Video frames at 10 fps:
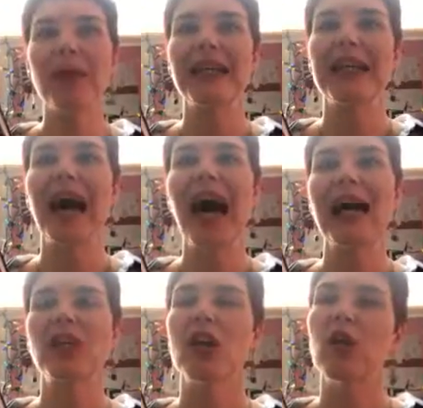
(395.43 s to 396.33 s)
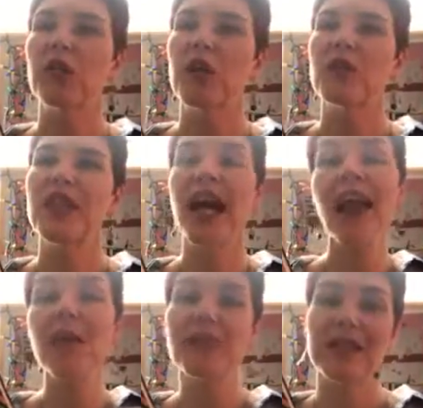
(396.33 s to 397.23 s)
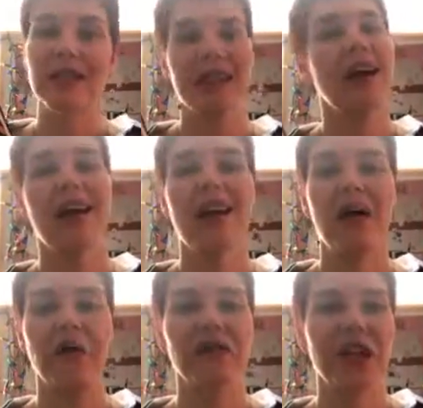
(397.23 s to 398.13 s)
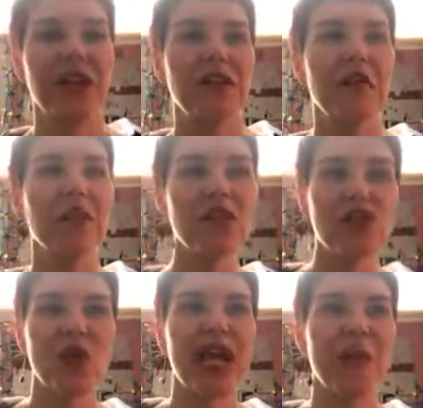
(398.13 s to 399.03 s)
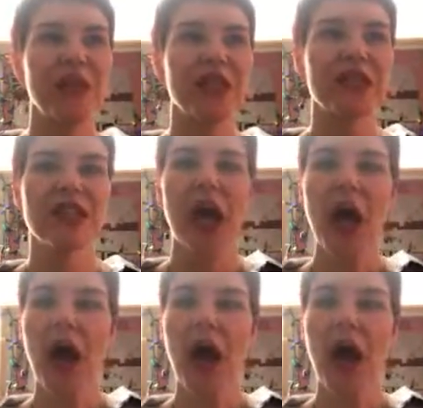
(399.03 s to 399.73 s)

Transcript: but it had a lot of those elements that I loved, kind of the mystery elements,